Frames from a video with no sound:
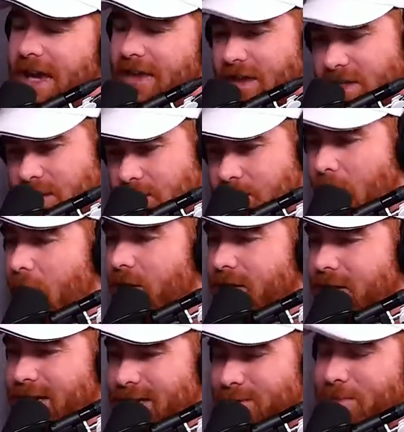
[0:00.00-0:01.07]
and that's a part
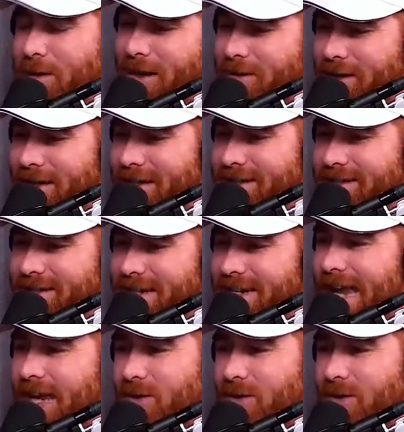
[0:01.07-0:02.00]
of the experience,